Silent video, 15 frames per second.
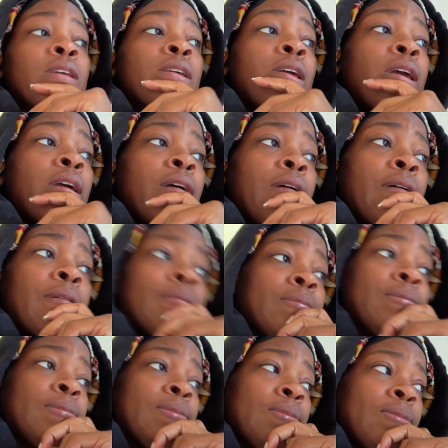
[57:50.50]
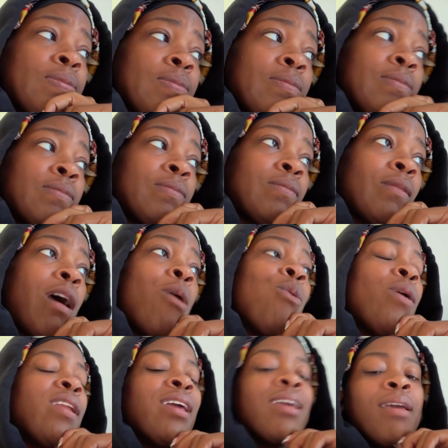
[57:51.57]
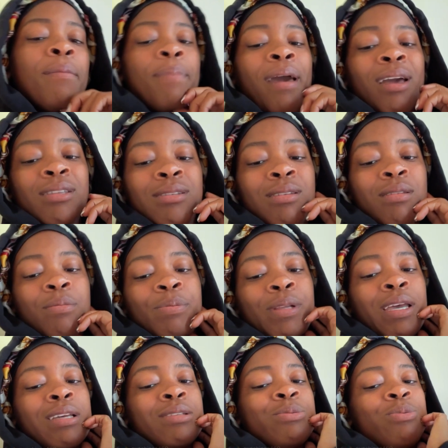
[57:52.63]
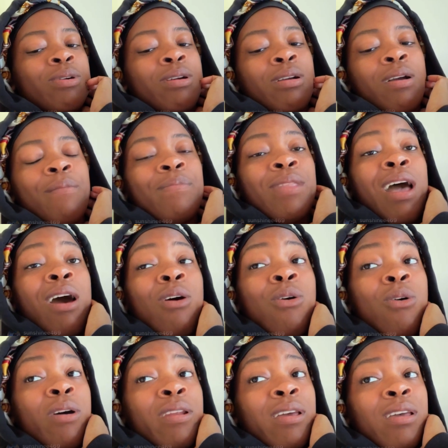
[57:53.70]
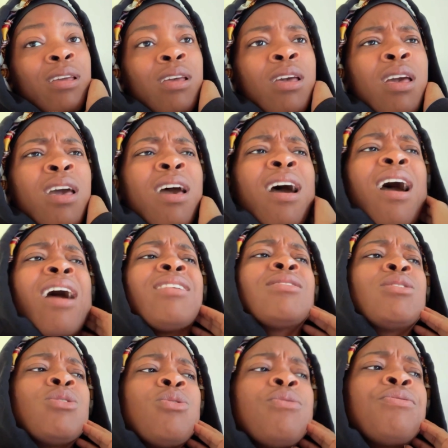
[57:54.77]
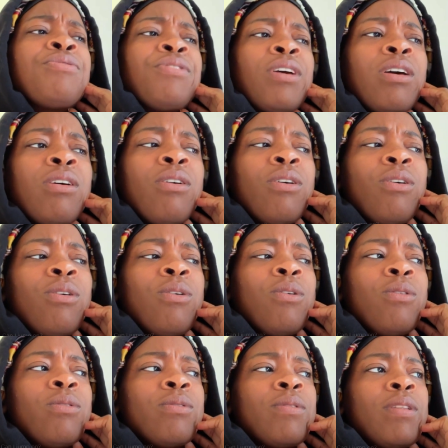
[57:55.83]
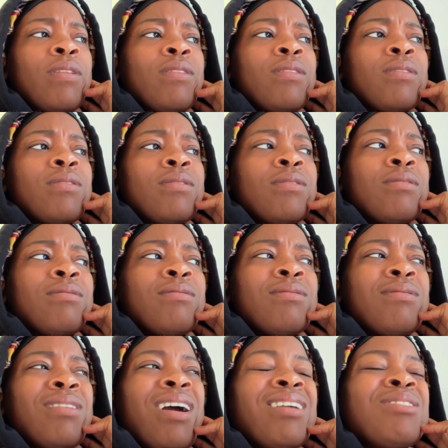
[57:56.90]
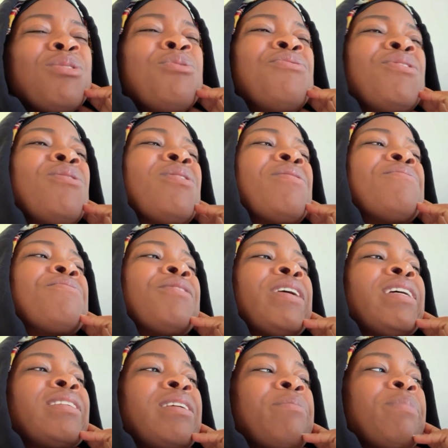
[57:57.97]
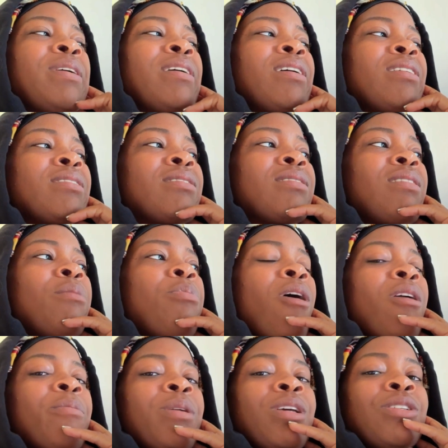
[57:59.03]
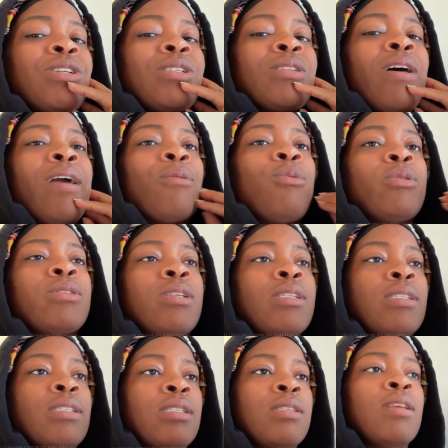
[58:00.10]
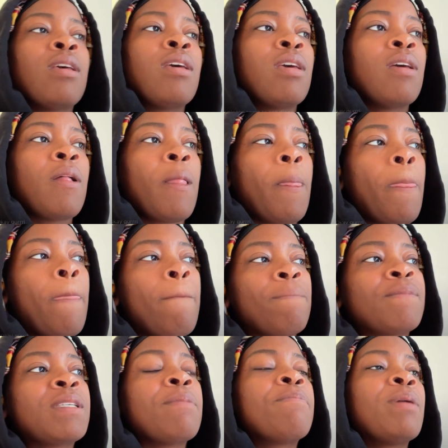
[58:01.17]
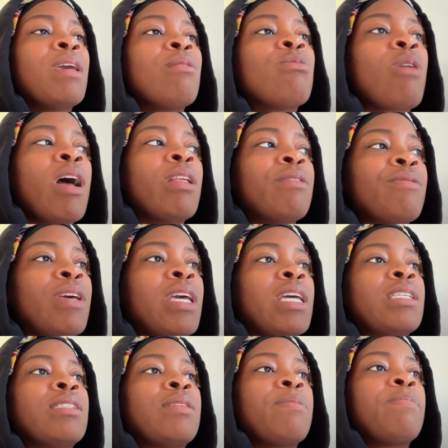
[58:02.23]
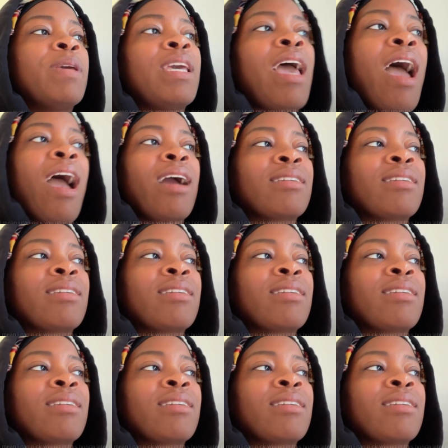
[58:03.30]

Yeah. I want to get back to the place where I'm not on it. I do feel I do feel conflicted because a part of me is just like, well, to to be relevant is to be